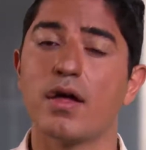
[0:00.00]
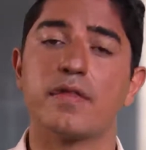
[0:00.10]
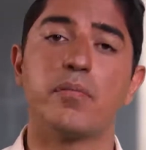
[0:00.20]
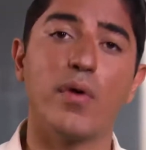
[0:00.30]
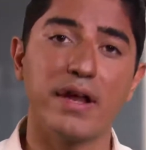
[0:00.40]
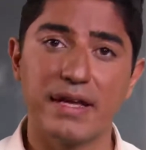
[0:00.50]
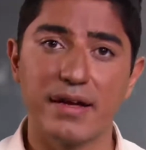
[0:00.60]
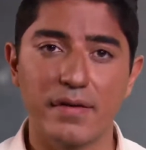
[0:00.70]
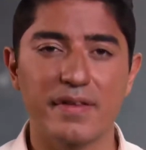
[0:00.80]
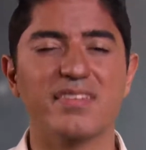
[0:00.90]
The point
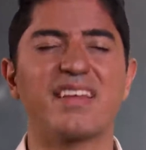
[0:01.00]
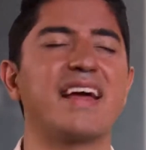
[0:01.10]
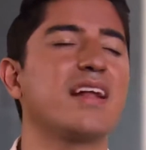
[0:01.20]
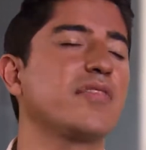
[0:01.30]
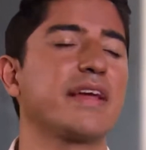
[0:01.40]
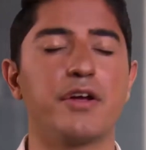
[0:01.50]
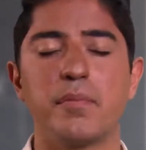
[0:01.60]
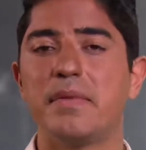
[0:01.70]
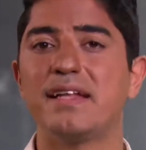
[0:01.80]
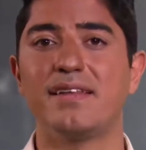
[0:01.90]
here, this is kind of like your
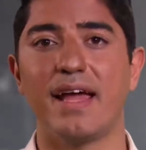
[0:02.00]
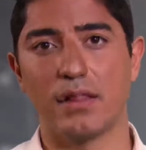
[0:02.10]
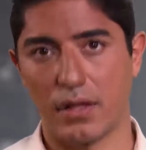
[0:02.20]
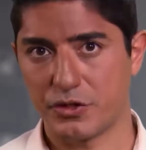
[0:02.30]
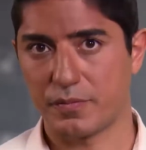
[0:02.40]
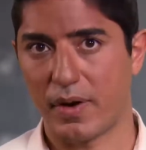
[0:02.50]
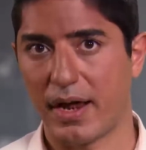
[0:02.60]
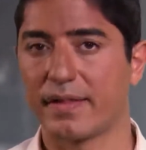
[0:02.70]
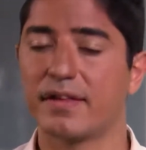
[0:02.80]
midday lunch break.